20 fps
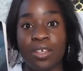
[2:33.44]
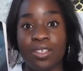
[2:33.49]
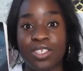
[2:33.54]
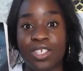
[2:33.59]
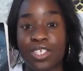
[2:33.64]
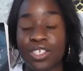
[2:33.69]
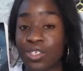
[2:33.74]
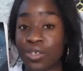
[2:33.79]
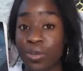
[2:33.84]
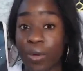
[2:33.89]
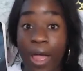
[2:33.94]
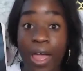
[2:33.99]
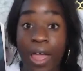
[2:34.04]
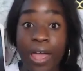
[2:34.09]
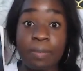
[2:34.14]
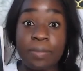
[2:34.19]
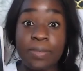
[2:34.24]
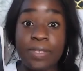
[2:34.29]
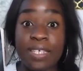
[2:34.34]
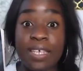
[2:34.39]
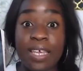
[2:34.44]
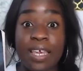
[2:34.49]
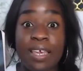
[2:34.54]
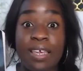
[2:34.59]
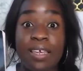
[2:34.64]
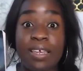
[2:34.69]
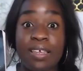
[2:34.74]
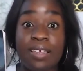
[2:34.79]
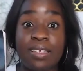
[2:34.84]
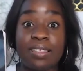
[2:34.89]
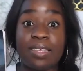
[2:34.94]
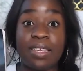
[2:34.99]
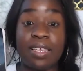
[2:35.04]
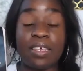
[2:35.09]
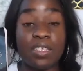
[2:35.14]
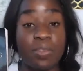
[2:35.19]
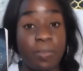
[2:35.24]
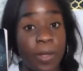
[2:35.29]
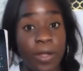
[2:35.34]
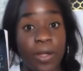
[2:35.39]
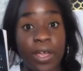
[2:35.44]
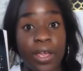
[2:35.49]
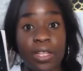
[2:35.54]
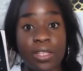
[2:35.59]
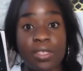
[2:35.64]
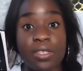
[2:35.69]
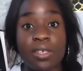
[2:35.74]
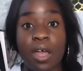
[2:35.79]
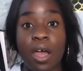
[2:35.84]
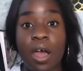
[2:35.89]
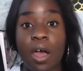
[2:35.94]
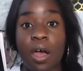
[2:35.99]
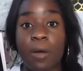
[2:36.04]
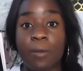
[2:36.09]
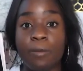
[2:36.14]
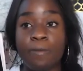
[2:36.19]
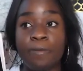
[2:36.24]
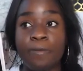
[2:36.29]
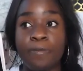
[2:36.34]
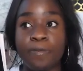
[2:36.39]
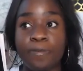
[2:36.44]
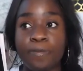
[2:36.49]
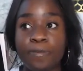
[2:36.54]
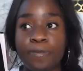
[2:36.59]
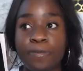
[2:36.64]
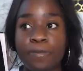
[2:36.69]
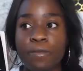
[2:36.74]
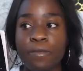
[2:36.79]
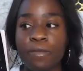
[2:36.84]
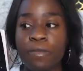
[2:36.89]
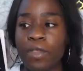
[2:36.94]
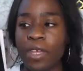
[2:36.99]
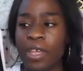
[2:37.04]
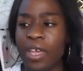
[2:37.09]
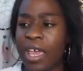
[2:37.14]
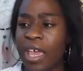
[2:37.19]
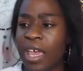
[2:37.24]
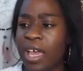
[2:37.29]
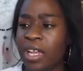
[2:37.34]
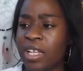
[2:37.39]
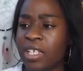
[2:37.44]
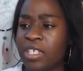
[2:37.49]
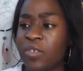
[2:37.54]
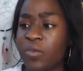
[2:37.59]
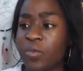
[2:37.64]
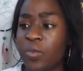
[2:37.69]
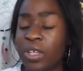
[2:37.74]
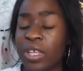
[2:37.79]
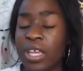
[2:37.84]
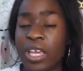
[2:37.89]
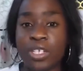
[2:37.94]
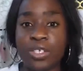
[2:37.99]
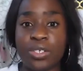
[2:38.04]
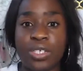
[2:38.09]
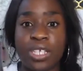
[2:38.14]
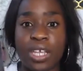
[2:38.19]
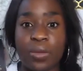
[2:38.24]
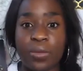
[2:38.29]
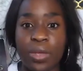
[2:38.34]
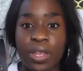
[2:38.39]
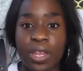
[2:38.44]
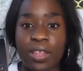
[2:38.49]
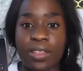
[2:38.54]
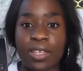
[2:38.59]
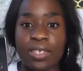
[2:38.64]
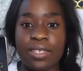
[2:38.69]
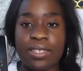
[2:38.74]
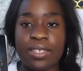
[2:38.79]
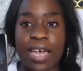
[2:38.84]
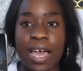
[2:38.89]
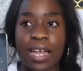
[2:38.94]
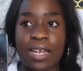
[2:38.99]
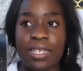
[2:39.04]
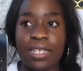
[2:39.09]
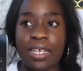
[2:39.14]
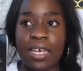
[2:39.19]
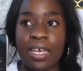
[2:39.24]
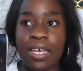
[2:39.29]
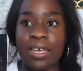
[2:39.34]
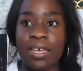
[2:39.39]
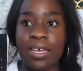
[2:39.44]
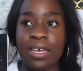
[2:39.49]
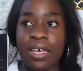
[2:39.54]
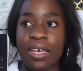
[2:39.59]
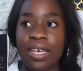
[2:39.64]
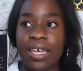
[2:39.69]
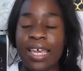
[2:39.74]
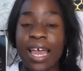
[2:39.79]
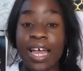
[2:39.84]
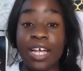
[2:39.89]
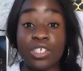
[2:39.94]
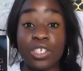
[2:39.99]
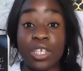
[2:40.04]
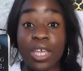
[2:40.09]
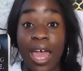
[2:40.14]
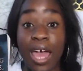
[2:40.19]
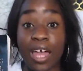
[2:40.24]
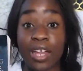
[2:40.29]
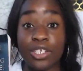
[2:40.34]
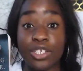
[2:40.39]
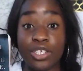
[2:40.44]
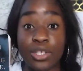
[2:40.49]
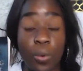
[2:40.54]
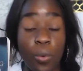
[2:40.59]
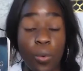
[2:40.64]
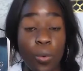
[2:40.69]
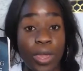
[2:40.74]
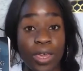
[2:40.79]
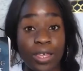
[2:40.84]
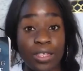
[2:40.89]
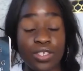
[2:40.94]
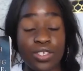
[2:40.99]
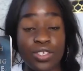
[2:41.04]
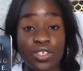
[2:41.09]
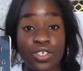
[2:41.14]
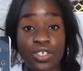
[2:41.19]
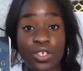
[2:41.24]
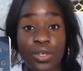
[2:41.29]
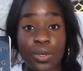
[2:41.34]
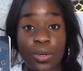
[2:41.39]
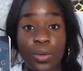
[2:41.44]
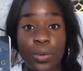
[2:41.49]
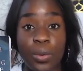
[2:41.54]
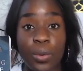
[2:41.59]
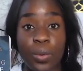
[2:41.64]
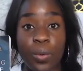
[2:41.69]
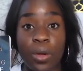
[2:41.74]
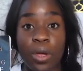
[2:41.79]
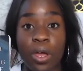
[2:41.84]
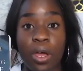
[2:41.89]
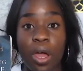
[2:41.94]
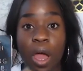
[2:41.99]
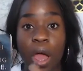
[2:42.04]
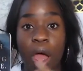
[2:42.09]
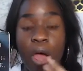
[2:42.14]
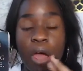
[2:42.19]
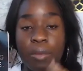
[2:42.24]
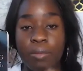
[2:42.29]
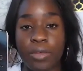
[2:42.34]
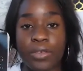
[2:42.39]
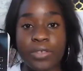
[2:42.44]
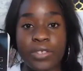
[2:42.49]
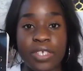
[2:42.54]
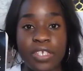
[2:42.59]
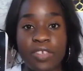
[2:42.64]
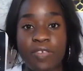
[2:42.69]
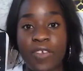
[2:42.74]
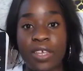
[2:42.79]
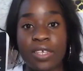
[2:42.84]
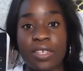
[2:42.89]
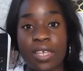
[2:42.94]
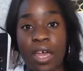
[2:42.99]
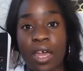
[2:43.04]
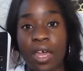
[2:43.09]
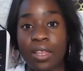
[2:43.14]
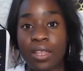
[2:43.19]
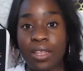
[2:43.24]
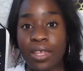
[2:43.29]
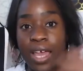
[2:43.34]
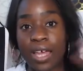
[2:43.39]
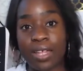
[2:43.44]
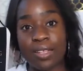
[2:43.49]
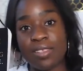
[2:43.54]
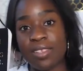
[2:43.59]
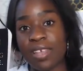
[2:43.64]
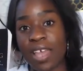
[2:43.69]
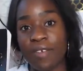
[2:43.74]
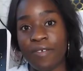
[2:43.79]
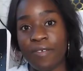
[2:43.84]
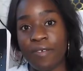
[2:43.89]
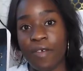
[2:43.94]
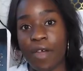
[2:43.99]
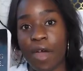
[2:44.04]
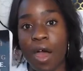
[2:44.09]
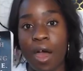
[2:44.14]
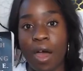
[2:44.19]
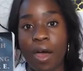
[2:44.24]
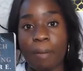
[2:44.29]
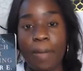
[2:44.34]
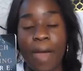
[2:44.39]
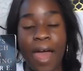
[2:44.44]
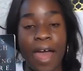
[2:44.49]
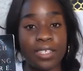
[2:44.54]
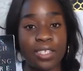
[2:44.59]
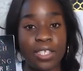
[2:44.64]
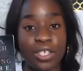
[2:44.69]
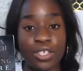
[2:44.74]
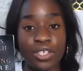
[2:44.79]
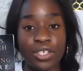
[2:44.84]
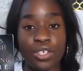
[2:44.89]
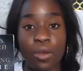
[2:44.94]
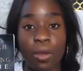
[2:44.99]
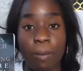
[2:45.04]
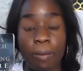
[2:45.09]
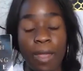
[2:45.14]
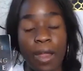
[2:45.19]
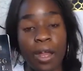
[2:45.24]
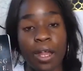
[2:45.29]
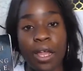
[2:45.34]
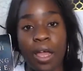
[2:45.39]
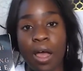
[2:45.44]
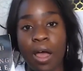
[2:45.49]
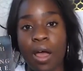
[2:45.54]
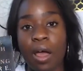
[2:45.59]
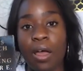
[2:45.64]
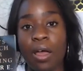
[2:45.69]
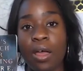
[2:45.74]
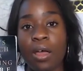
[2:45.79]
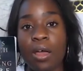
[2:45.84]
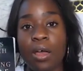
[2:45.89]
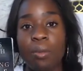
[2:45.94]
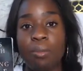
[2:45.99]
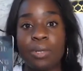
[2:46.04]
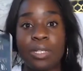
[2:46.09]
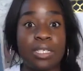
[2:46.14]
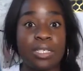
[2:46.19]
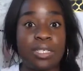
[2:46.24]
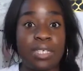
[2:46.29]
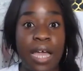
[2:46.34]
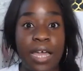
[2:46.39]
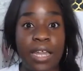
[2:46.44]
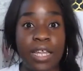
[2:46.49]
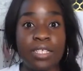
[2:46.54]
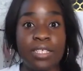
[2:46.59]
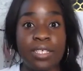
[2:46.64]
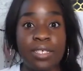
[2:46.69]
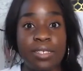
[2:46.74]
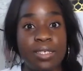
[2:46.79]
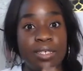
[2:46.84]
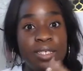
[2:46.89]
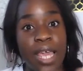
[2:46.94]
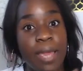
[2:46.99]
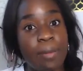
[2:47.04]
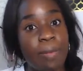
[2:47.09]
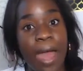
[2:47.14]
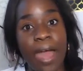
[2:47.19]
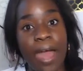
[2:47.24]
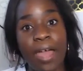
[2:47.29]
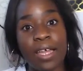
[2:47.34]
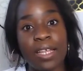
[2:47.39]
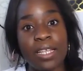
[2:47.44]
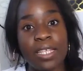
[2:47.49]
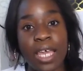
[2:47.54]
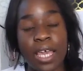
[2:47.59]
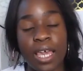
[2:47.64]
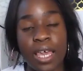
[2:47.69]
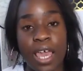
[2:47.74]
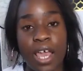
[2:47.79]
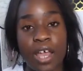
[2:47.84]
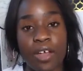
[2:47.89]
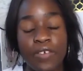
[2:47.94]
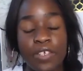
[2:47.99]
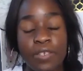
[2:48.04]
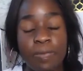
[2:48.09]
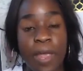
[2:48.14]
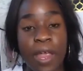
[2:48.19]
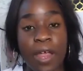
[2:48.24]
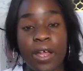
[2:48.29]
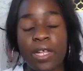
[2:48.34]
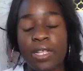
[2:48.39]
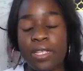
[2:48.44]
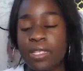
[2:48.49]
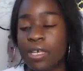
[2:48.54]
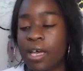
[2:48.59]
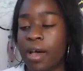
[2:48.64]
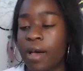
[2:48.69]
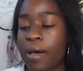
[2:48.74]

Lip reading: describes his experience. And it's really interesting reading this, that he actually had a choice to use his visa and get safe passage to America, but decided to stay back and take care of his parents.